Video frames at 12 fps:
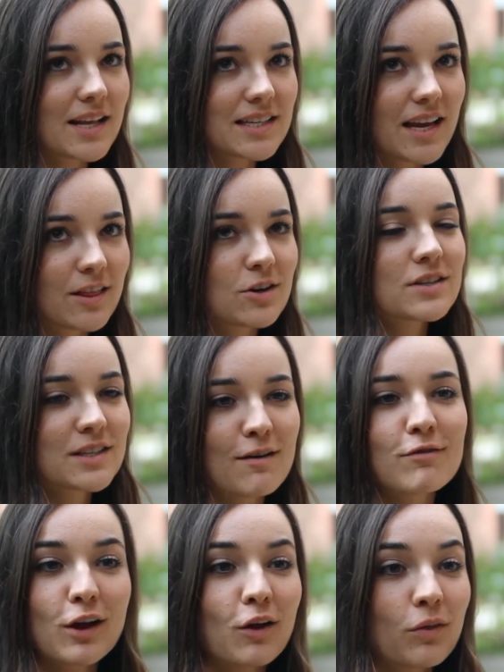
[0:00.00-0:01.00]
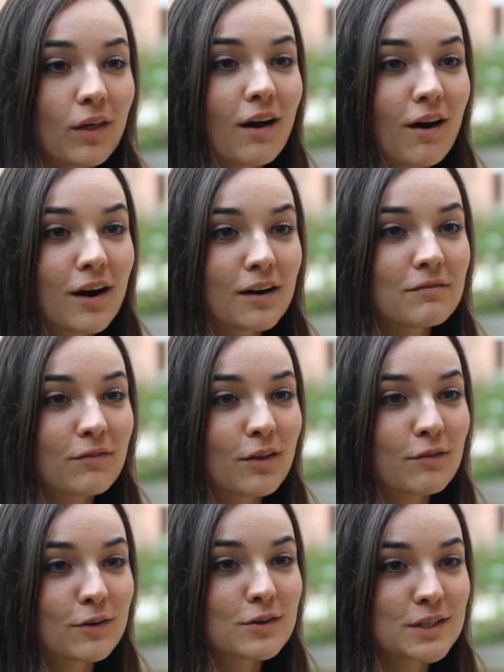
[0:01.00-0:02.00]
it's like they're discovering who they are for
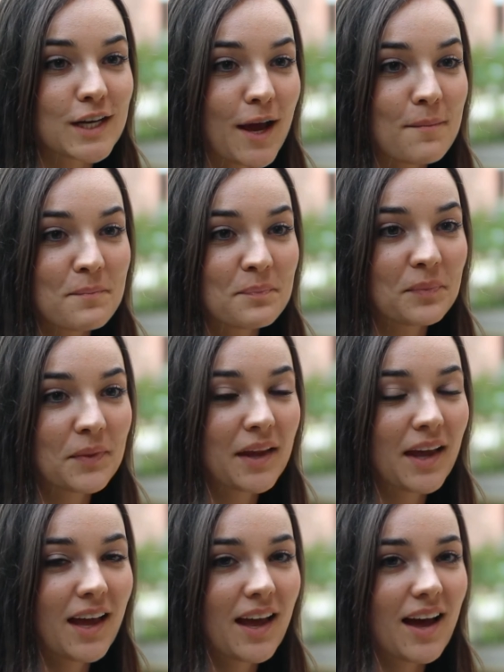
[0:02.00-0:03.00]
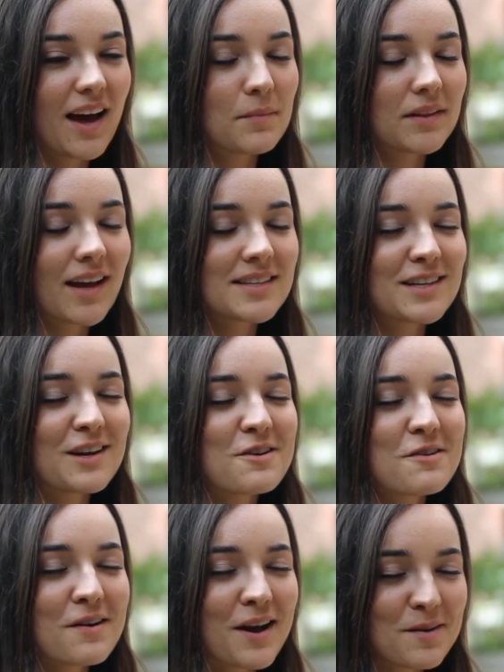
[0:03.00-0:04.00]
the first time. Um, and that's an
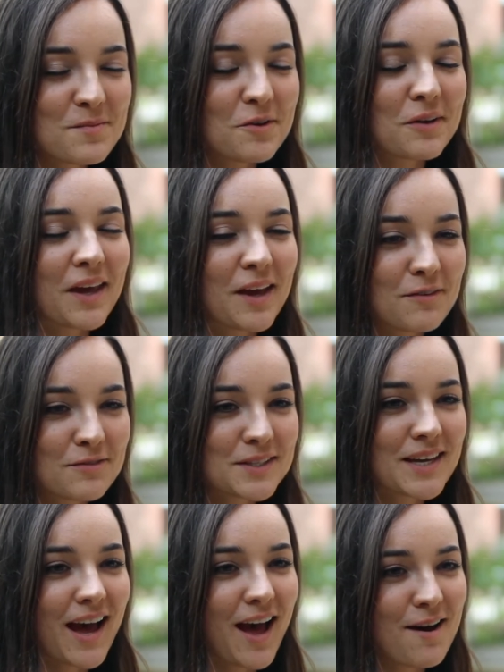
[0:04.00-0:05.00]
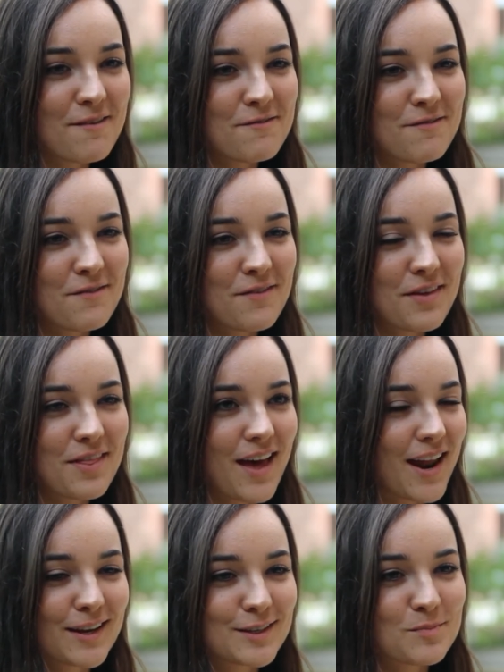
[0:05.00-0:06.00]
incredible gift to have
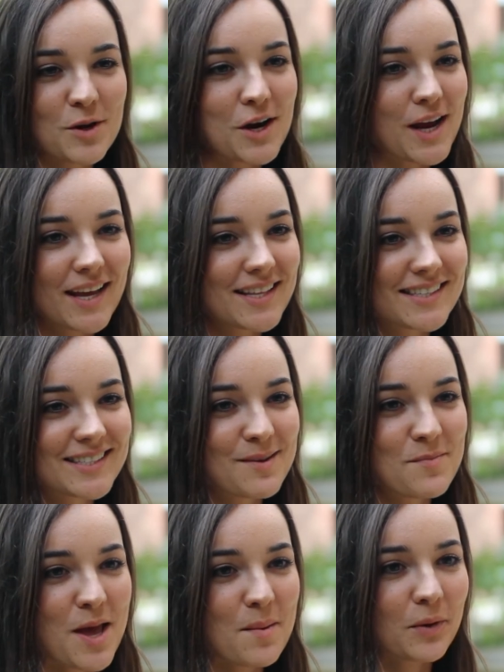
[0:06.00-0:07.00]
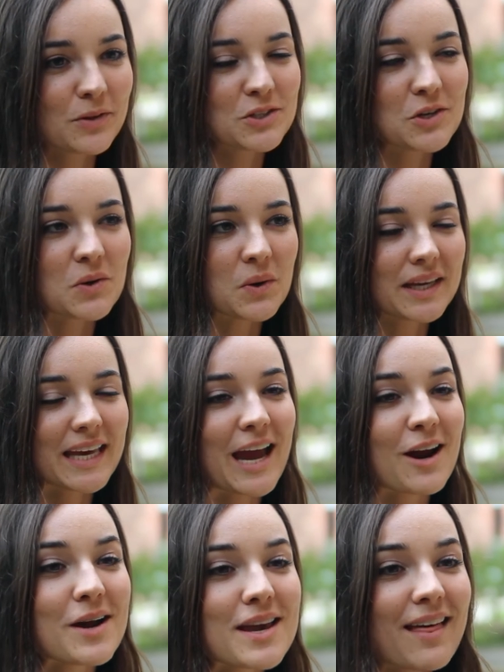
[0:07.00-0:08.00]
that experience, to be able to
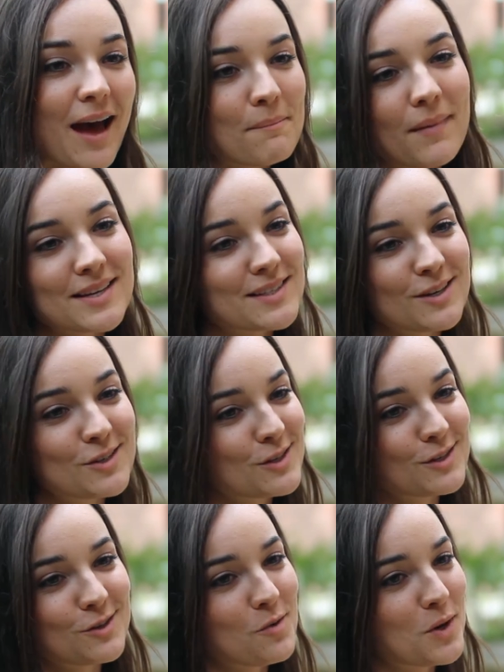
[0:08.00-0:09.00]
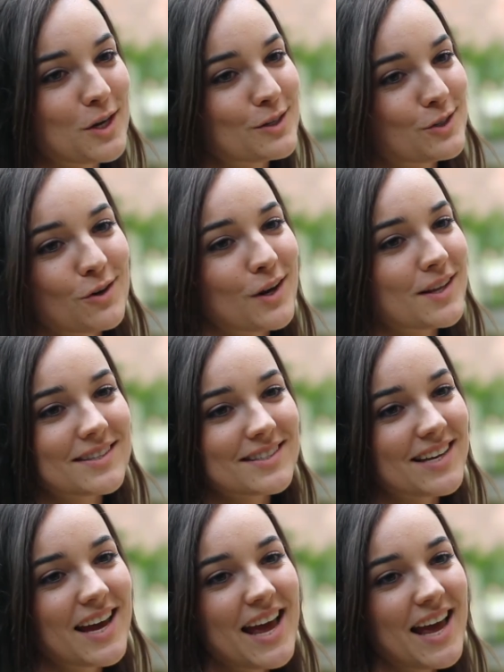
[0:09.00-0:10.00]
carry that message to so many
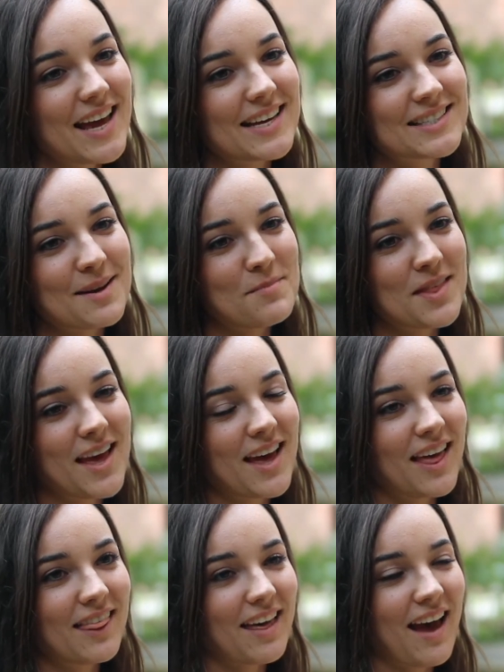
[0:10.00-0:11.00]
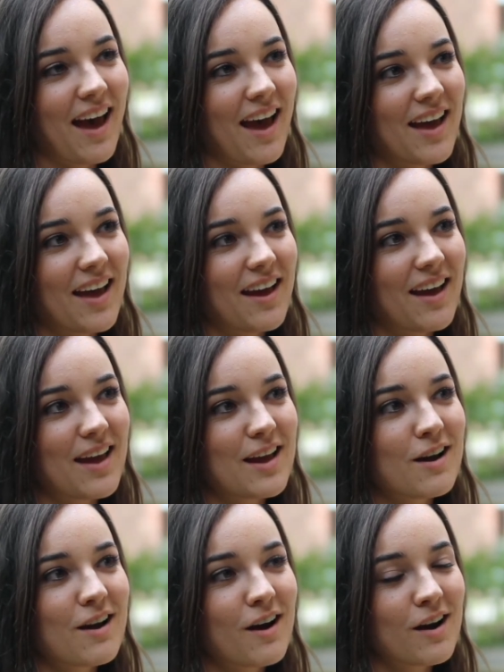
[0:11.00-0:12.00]
students is something that
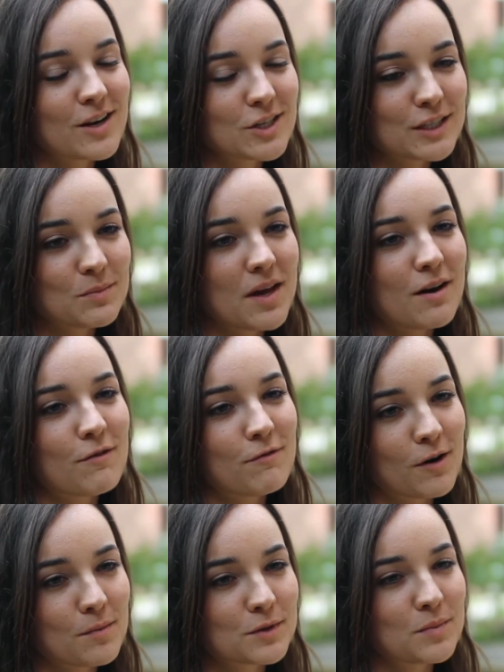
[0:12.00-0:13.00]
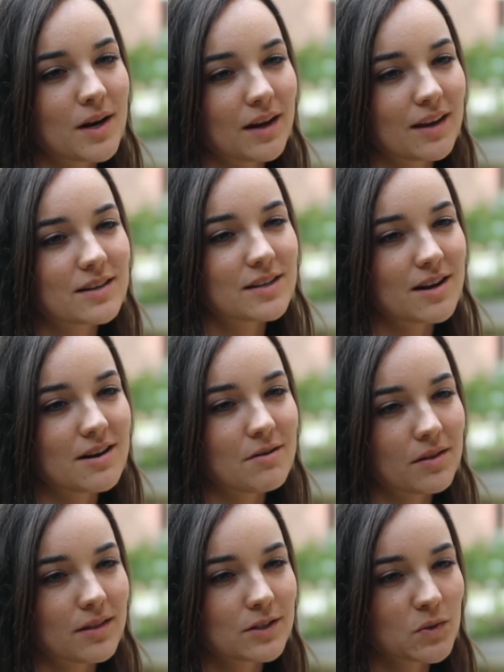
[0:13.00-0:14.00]
encourages me and affirms me to
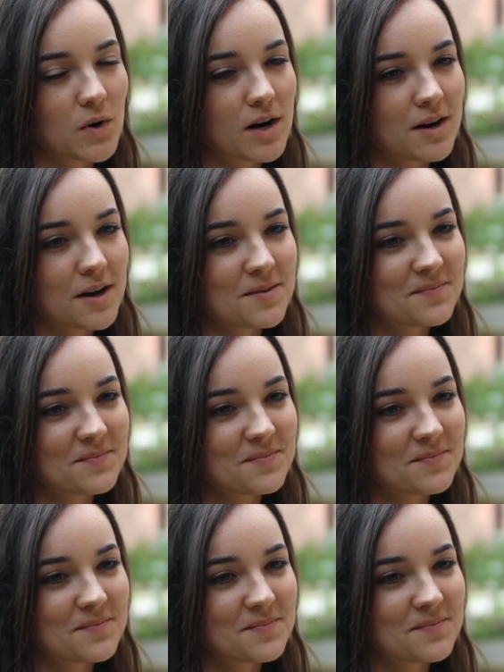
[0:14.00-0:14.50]
continue in this work.